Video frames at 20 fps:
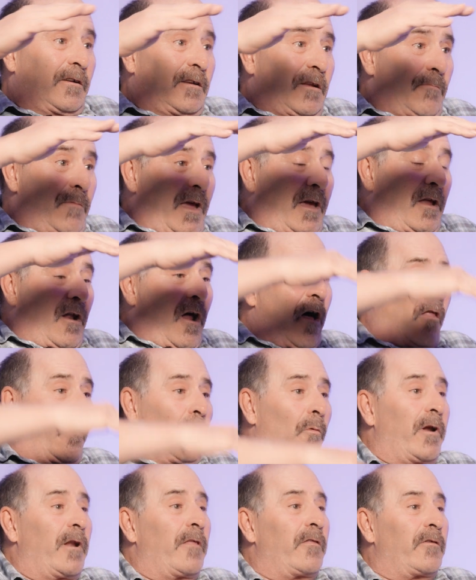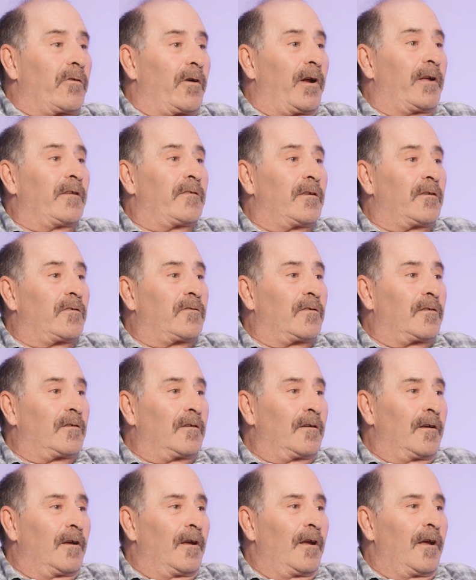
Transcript: it to make it all the way to the transition.